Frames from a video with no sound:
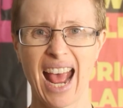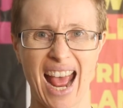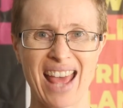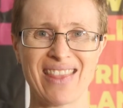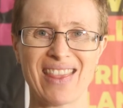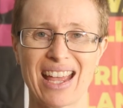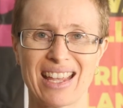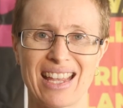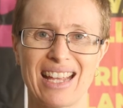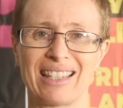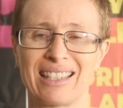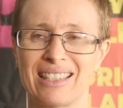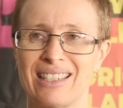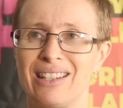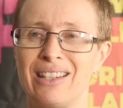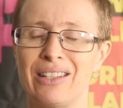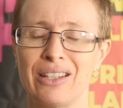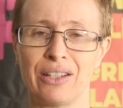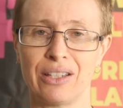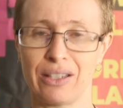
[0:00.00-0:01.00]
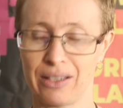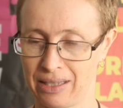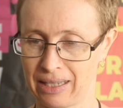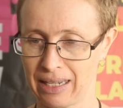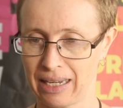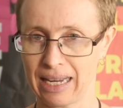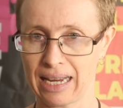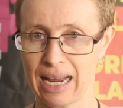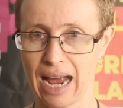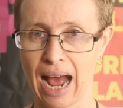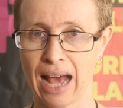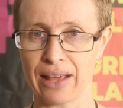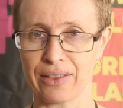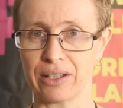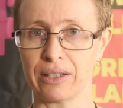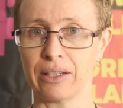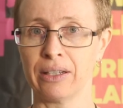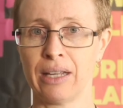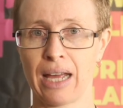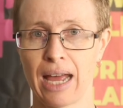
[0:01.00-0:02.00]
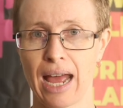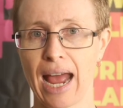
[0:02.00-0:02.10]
And that gets to the, the other